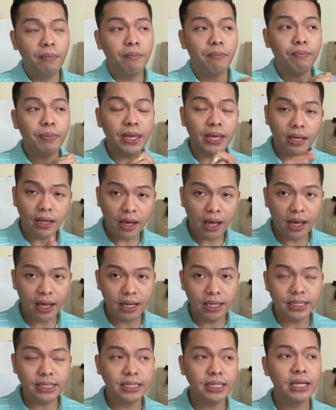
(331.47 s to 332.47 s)

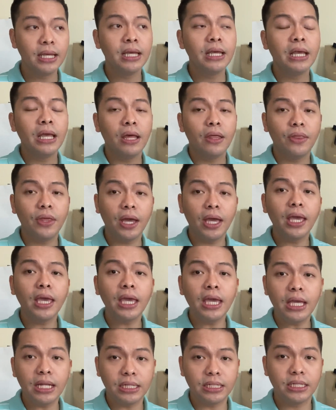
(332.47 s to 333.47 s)
because the
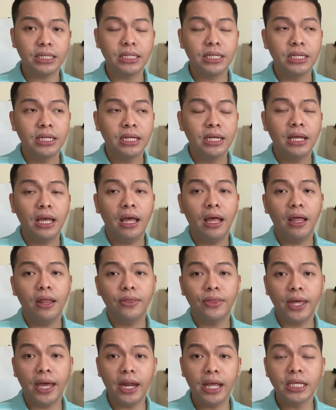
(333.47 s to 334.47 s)
heat
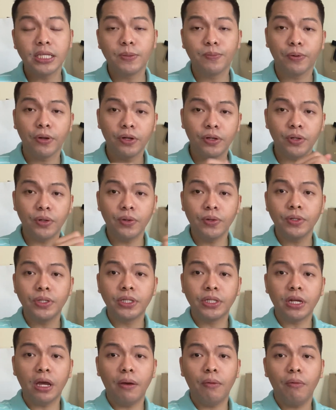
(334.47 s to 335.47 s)
that is
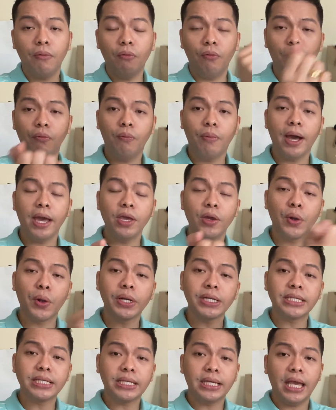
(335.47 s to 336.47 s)
produced by
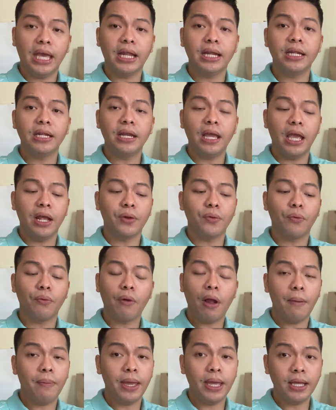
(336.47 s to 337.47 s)
your skin in
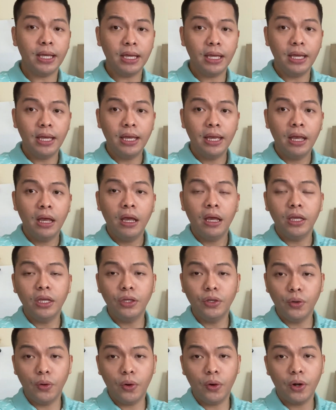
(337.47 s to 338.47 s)
rubbing
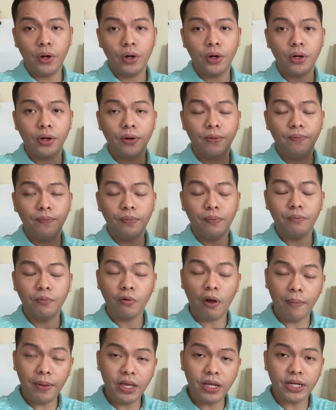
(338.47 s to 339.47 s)
your
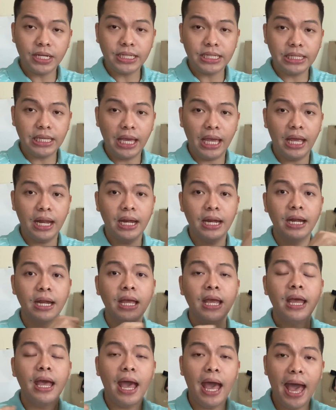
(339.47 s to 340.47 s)
skin
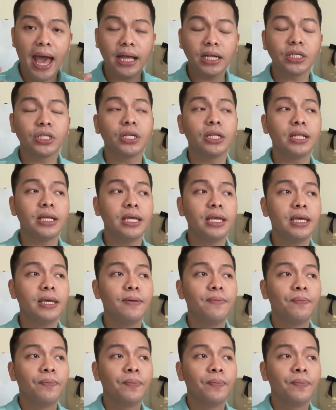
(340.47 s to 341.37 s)
actually